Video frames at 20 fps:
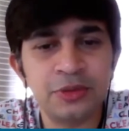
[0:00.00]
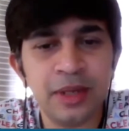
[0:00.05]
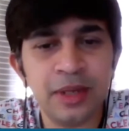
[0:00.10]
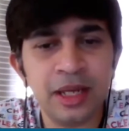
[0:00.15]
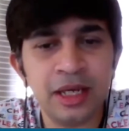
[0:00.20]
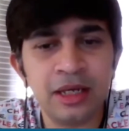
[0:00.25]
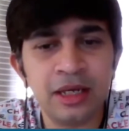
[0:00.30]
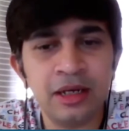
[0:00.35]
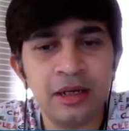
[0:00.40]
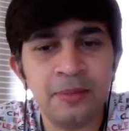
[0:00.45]
to
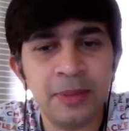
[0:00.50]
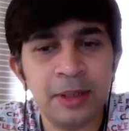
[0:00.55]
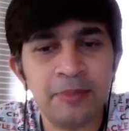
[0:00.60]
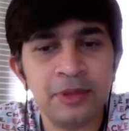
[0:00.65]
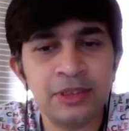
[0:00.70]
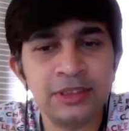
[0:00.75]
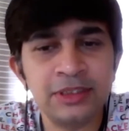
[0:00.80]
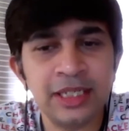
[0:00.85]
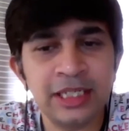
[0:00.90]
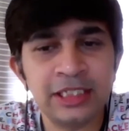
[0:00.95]
make
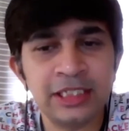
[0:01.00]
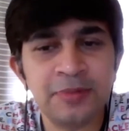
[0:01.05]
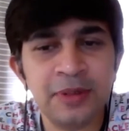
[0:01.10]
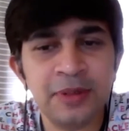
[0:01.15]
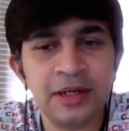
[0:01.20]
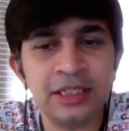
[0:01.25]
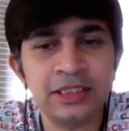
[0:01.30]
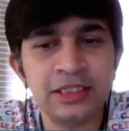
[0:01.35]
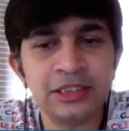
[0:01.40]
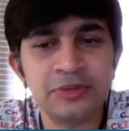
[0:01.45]
people's
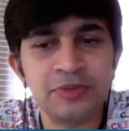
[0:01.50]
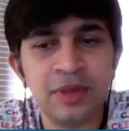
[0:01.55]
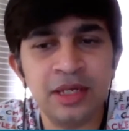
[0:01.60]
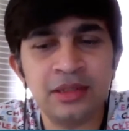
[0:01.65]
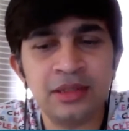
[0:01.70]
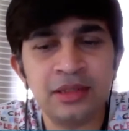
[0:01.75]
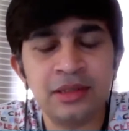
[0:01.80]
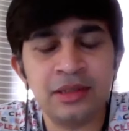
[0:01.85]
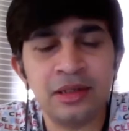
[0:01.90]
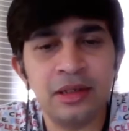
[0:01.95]
experience
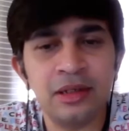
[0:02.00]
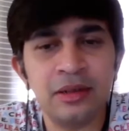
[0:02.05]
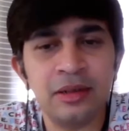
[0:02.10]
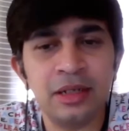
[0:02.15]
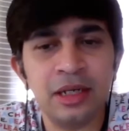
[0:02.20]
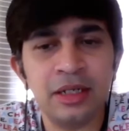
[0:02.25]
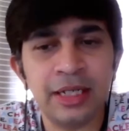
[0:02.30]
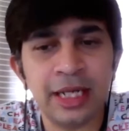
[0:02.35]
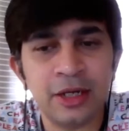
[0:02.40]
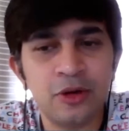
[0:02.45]
with
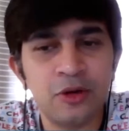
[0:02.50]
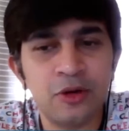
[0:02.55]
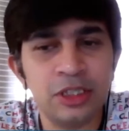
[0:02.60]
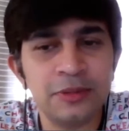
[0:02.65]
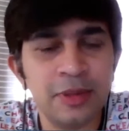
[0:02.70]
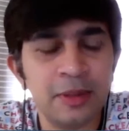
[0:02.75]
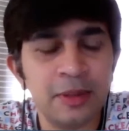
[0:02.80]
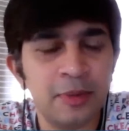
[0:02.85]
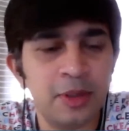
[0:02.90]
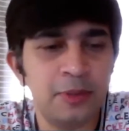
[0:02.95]
a
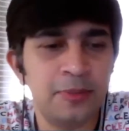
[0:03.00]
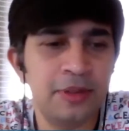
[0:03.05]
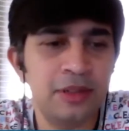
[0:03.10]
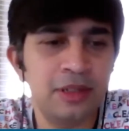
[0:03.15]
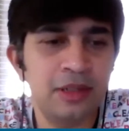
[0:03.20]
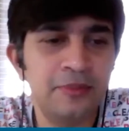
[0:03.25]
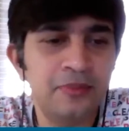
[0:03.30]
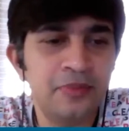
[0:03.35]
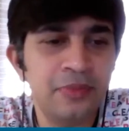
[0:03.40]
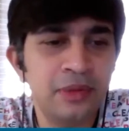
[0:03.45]
technology
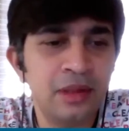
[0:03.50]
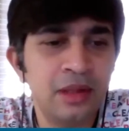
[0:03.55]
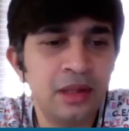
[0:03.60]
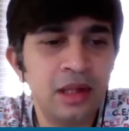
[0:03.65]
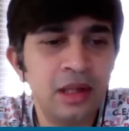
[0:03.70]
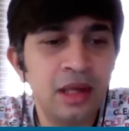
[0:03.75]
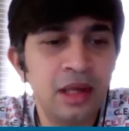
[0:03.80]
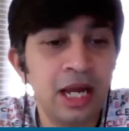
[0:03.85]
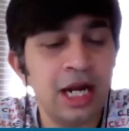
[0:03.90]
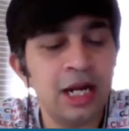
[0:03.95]
memorable.
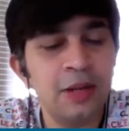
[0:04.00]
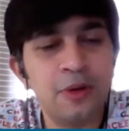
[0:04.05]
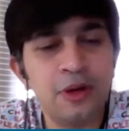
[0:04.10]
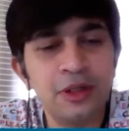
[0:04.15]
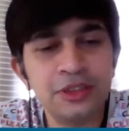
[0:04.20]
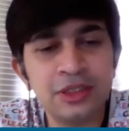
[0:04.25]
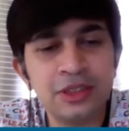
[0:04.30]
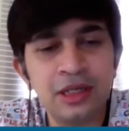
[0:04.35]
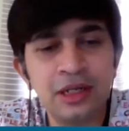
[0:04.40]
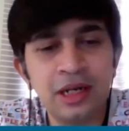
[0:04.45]
And
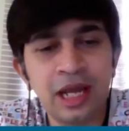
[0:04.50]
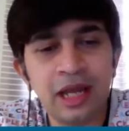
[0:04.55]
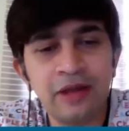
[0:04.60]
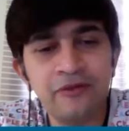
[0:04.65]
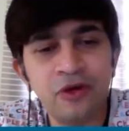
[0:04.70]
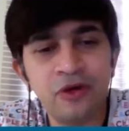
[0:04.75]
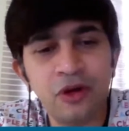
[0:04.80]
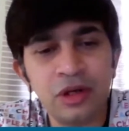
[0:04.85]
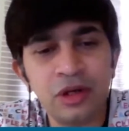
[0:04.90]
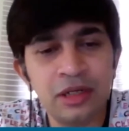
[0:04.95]
I'm also a
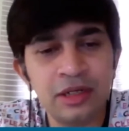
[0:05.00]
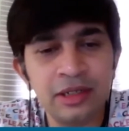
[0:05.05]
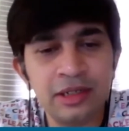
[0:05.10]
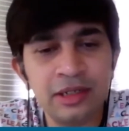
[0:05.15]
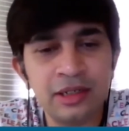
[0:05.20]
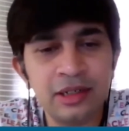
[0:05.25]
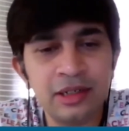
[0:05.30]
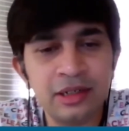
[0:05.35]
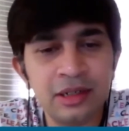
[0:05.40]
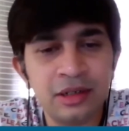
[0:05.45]
lifelong
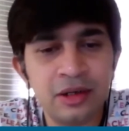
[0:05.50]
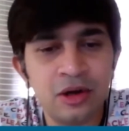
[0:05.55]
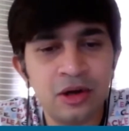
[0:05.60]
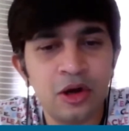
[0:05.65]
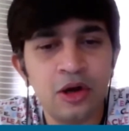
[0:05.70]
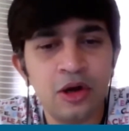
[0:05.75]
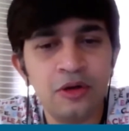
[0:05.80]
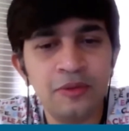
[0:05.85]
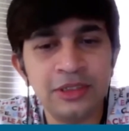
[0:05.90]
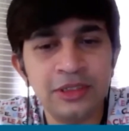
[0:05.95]
learner,
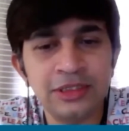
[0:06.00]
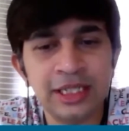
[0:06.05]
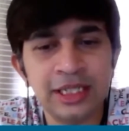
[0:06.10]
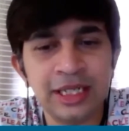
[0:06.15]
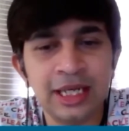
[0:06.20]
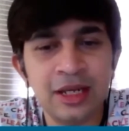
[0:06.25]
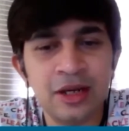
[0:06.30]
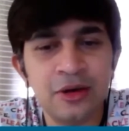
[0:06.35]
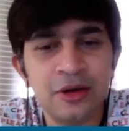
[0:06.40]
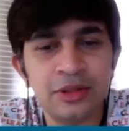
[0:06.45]
always
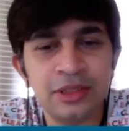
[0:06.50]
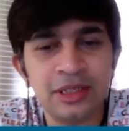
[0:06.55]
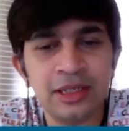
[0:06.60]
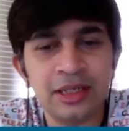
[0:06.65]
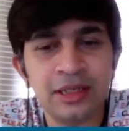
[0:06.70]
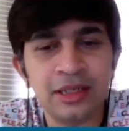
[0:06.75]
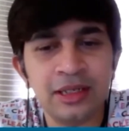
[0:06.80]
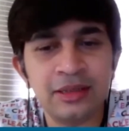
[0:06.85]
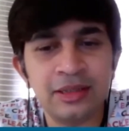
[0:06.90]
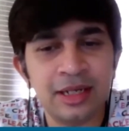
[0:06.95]
seeking out
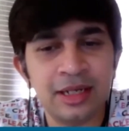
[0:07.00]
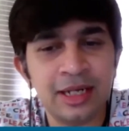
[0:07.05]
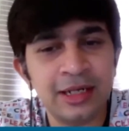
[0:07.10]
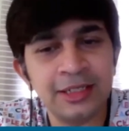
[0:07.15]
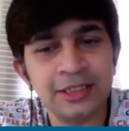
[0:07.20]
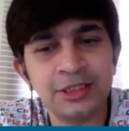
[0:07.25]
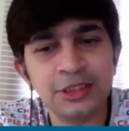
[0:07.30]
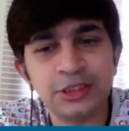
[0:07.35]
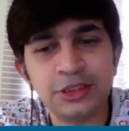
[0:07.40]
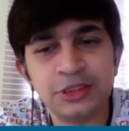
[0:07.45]
the
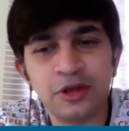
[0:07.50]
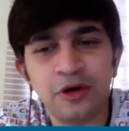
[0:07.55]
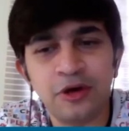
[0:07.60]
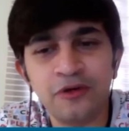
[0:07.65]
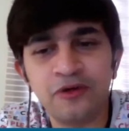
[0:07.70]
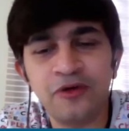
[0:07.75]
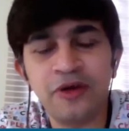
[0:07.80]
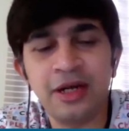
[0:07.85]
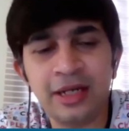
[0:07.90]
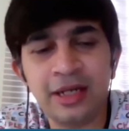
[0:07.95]
latest
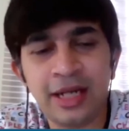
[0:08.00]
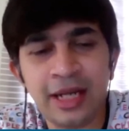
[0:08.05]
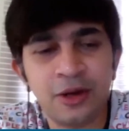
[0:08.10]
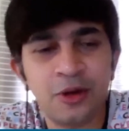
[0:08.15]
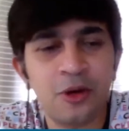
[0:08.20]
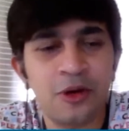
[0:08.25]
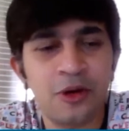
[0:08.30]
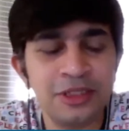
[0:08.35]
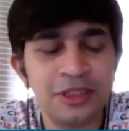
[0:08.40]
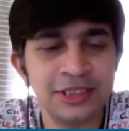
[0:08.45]
software and
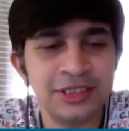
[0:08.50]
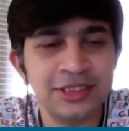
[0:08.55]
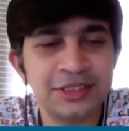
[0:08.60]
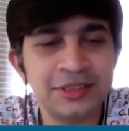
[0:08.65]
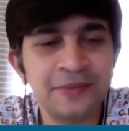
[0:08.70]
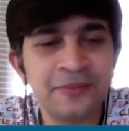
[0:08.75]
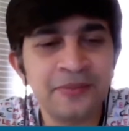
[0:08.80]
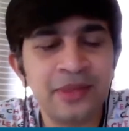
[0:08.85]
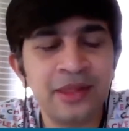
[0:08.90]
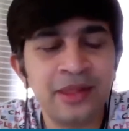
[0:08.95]

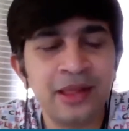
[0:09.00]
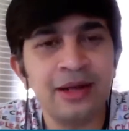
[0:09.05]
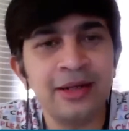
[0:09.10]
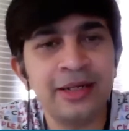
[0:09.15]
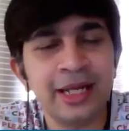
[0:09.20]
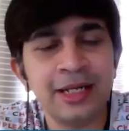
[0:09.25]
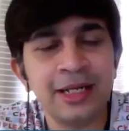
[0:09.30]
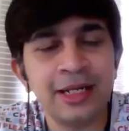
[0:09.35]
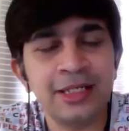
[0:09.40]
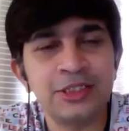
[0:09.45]
technologies
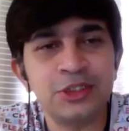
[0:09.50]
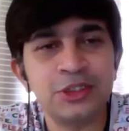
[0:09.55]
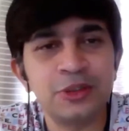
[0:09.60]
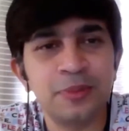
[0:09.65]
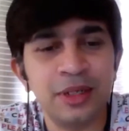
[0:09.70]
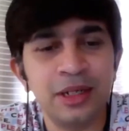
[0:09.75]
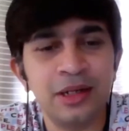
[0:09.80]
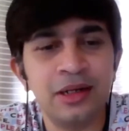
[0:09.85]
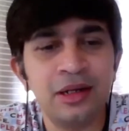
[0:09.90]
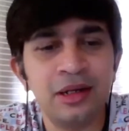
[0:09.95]
and techniques
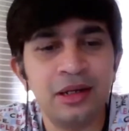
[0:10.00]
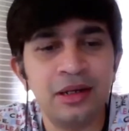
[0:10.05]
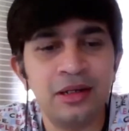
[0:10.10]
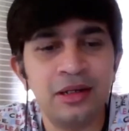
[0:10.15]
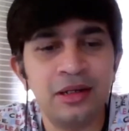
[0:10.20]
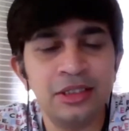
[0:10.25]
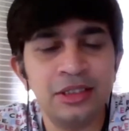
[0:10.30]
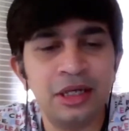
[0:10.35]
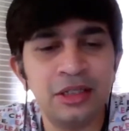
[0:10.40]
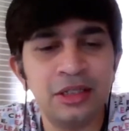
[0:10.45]
to build
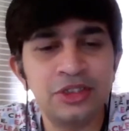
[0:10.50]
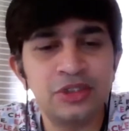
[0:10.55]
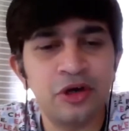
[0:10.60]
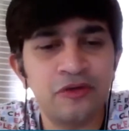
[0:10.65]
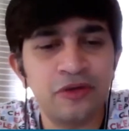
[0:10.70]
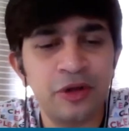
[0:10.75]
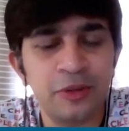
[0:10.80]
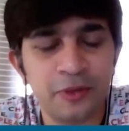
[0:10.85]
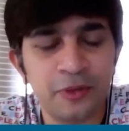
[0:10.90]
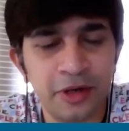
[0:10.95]

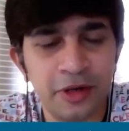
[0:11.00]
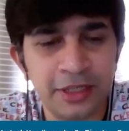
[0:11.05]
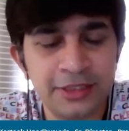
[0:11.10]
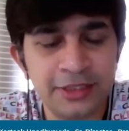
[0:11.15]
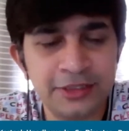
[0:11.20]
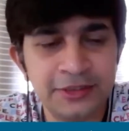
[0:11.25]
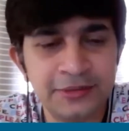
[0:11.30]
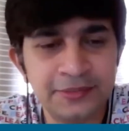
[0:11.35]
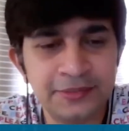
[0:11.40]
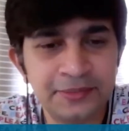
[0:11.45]
software
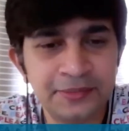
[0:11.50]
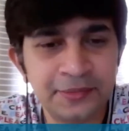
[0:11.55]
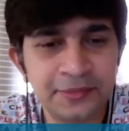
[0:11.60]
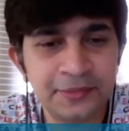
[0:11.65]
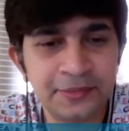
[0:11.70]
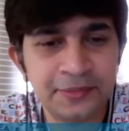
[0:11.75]
products.